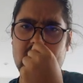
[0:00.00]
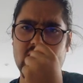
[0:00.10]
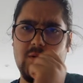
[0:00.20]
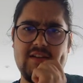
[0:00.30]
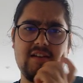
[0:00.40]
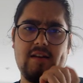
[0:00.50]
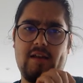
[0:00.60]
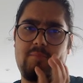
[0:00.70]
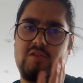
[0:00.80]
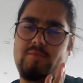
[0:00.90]
So I didn't
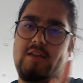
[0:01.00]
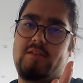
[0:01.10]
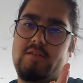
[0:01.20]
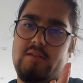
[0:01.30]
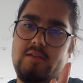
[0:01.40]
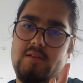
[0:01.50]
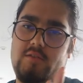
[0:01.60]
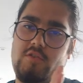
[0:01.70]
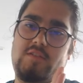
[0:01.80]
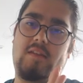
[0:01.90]
like bishop takes
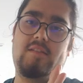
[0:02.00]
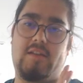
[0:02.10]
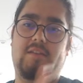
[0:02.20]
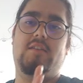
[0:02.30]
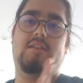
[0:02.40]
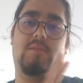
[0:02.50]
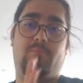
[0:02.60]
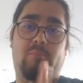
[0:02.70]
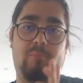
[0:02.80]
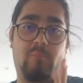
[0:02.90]
g6, and indeed,
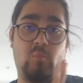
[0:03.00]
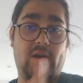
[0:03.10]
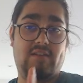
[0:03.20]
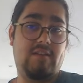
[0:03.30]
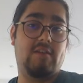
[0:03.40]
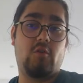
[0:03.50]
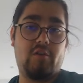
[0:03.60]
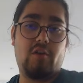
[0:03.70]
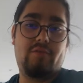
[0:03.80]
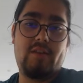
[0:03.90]
white did not
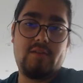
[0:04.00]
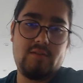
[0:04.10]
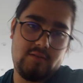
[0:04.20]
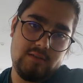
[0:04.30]
go for this.